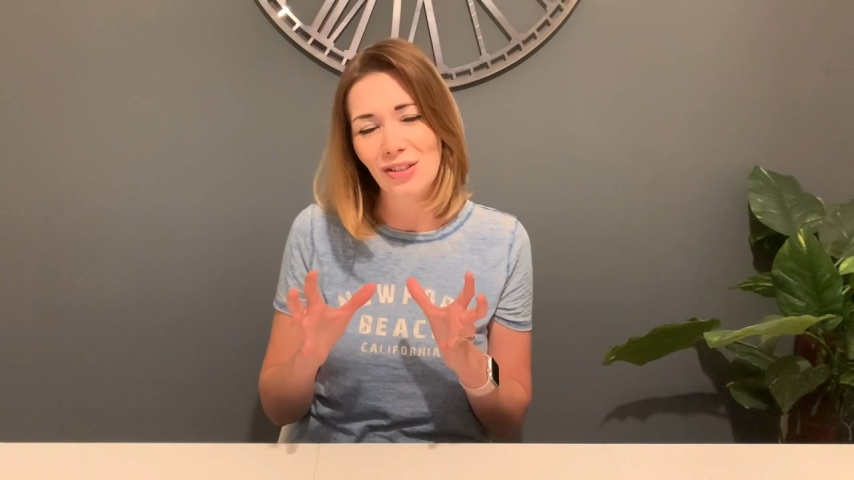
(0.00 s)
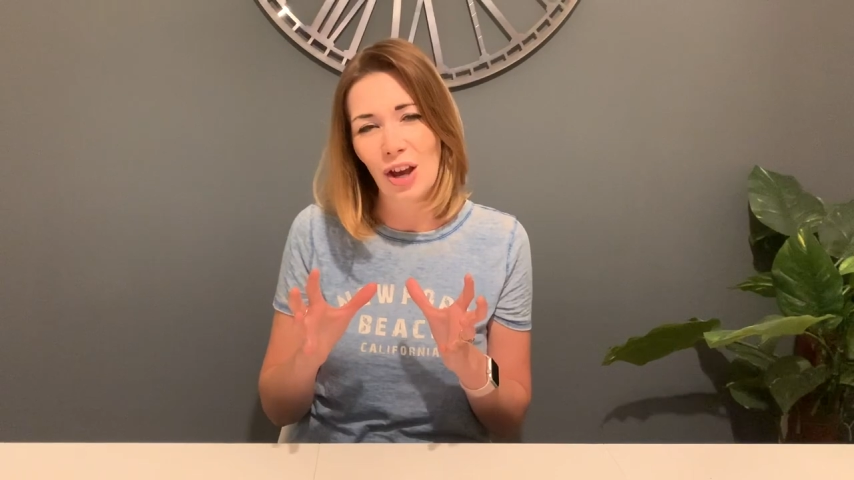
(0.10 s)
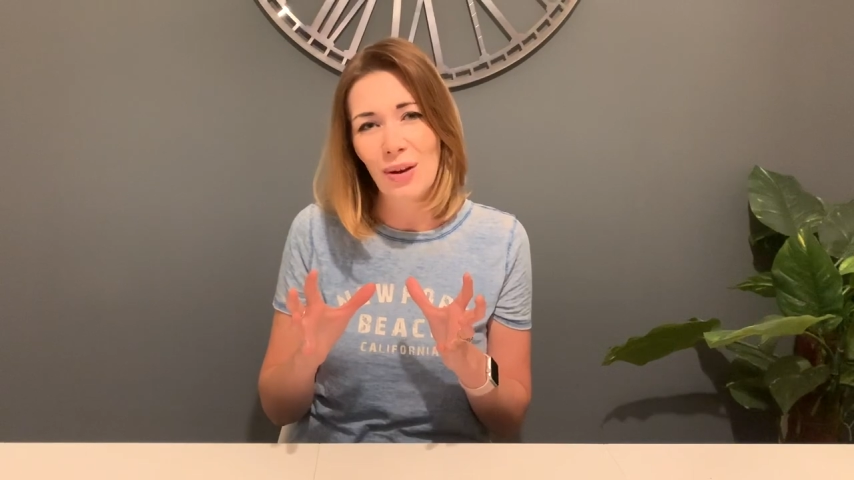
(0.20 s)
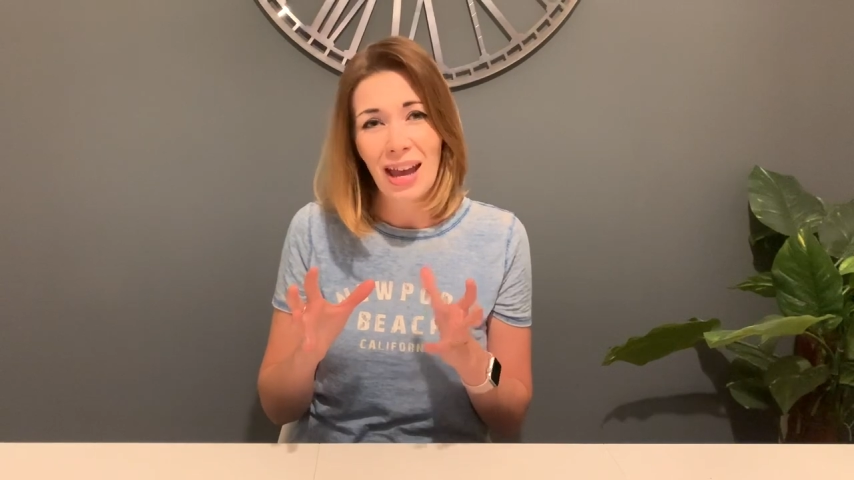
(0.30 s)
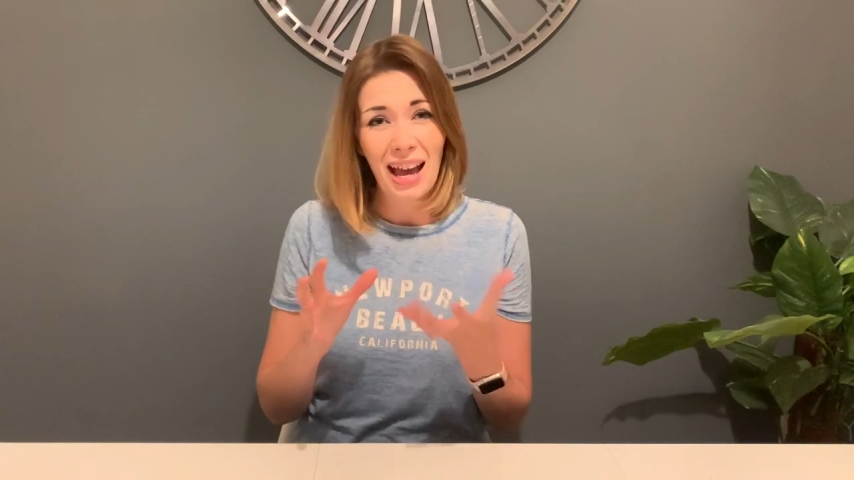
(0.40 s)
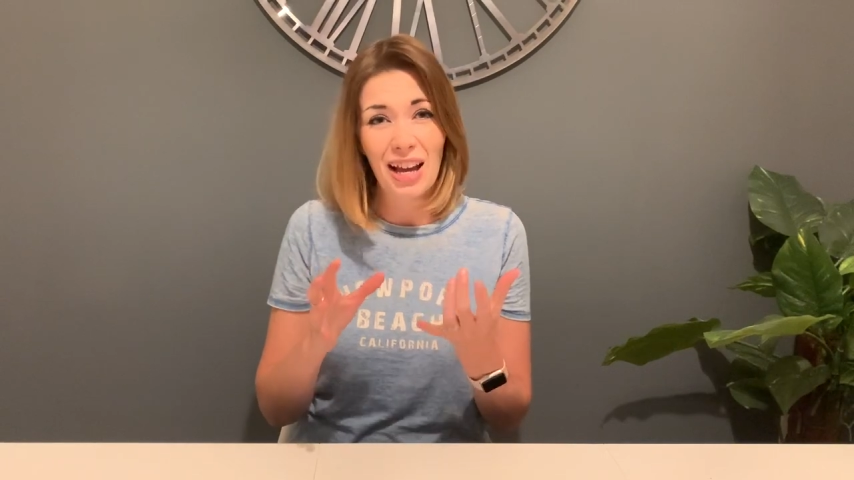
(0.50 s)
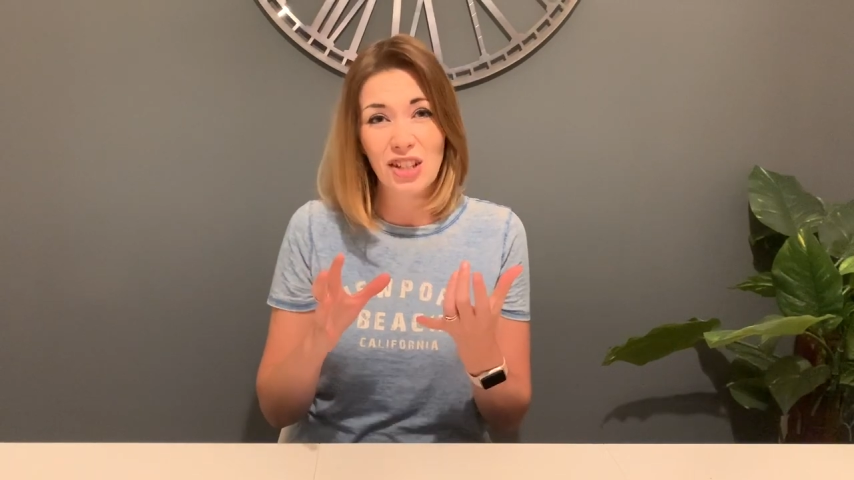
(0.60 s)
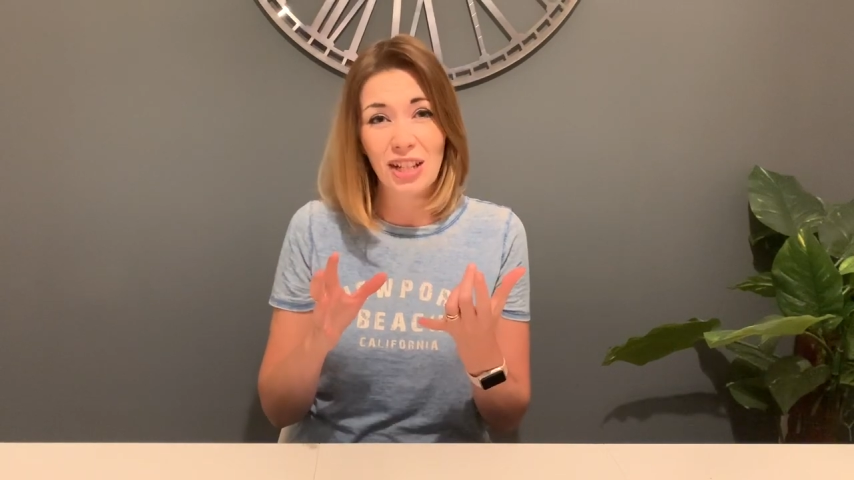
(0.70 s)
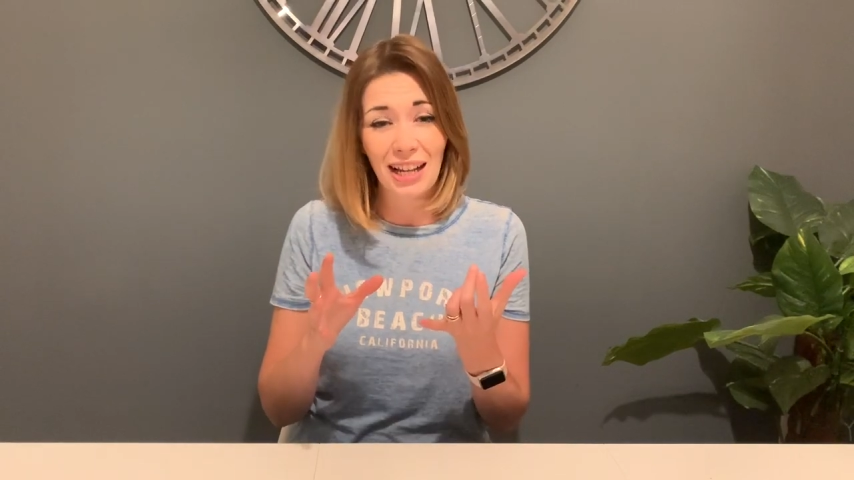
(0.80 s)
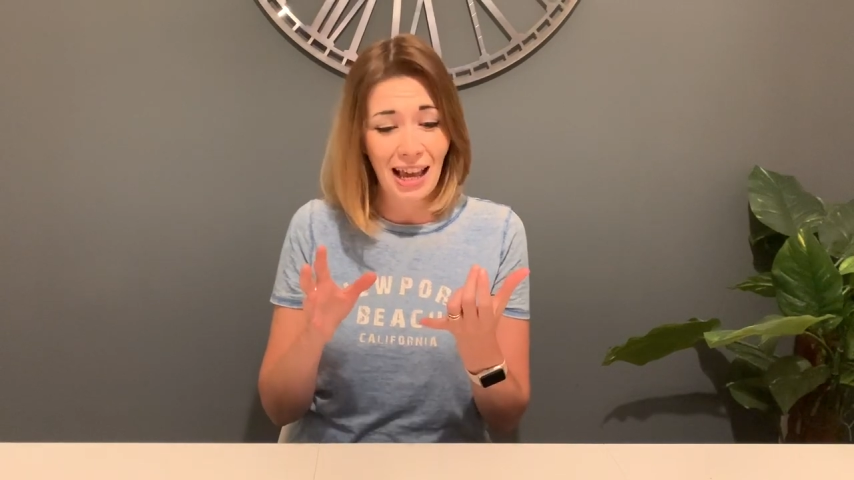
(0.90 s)
So
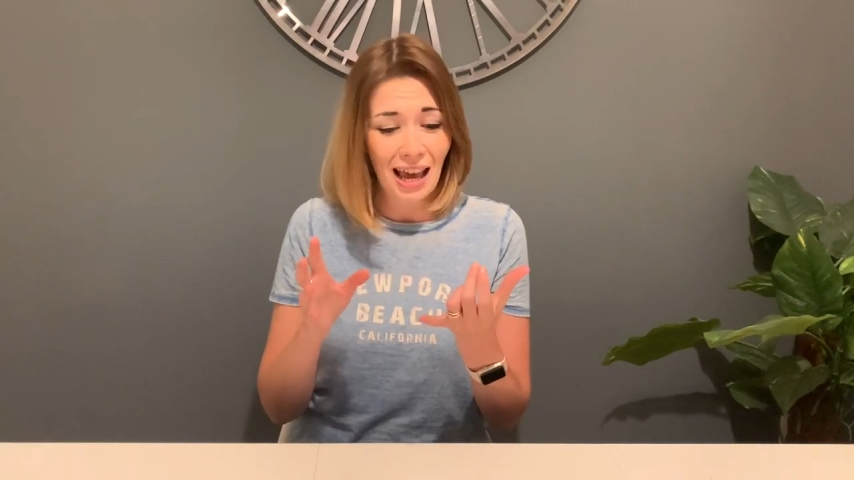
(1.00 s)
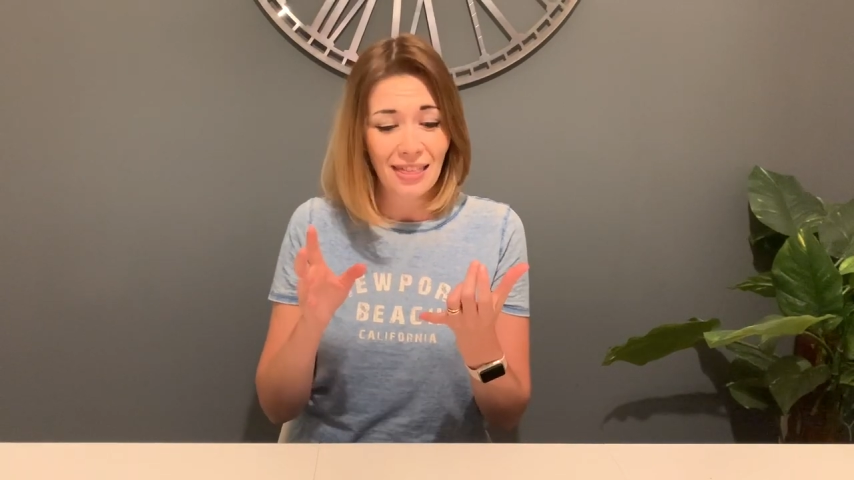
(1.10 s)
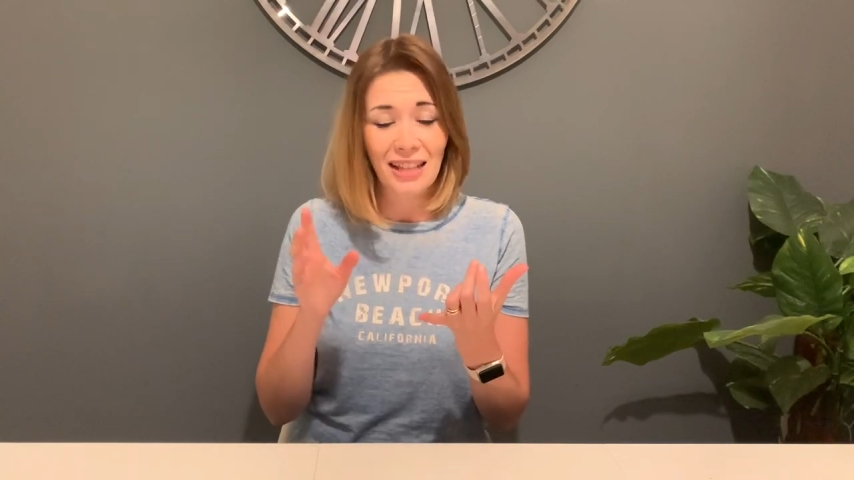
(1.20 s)
actually